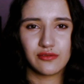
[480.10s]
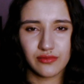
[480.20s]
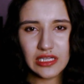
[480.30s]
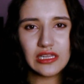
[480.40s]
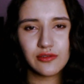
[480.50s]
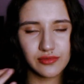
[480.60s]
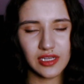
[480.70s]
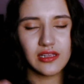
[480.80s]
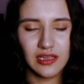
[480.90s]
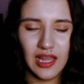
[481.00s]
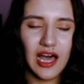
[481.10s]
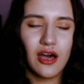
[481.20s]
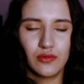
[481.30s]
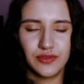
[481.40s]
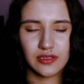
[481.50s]
like really, really
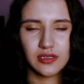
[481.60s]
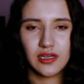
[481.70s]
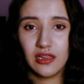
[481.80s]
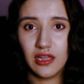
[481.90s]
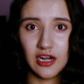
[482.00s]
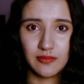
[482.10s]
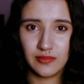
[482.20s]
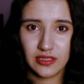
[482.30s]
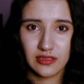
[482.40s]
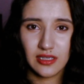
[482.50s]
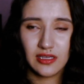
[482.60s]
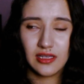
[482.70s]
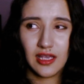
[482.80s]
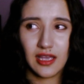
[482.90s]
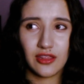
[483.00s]
loud alarms
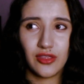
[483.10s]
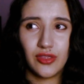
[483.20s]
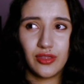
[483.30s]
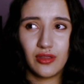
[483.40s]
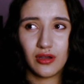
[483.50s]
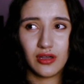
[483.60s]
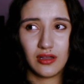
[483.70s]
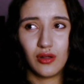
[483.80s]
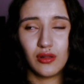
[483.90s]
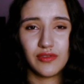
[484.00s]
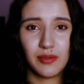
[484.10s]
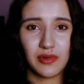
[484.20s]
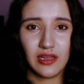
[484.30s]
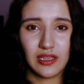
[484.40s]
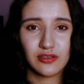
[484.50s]
and all of
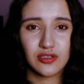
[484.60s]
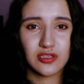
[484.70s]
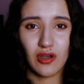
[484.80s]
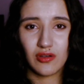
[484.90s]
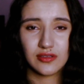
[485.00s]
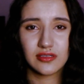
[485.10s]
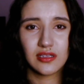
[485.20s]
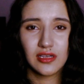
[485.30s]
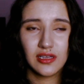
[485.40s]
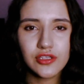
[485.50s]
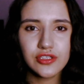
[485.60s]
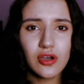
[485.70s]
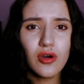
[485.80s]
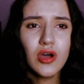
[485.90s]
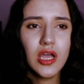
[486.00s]
them are like songs.
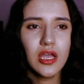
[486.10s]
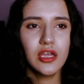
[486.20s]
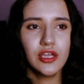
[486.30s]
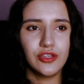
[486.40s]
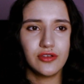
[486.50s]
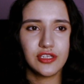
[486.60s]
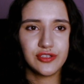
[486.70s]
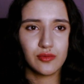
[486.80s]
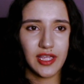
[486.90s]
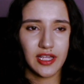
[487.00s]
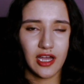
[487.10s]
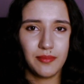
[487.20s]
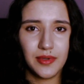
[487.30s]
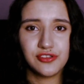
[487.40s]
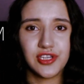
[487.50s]
So you need to wake
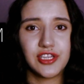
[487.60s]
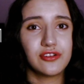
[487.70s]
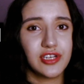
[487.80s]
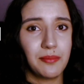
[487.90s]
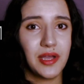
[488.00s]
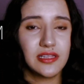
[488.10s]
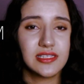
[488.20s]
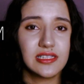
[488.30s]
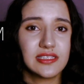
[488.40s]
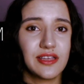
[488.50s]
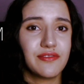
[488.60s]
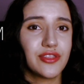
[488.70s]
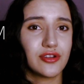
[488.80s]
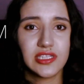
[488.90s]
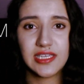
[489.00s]
up and check your name until
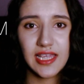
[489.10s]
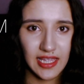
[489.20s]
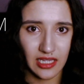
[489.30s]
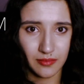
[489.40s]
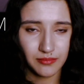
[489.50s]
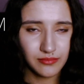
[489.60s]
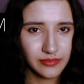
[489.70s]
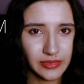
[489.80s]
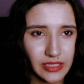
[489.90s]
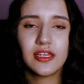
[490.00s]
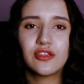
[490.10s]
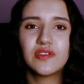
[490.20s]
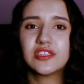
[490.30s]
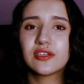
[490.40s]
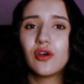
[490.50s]
7.30 a.m. and then
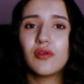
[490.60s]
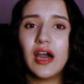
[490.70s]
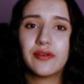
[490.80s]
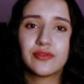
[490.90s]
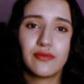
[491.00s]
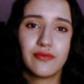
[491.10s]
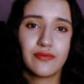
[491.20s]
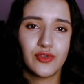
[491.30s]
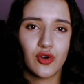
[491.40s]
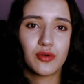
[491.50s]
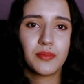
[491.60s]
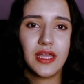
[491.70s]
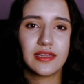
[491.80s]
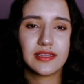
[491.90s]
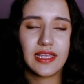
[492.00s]
you need to go out of dorm
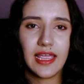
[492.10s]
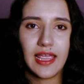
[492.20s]
at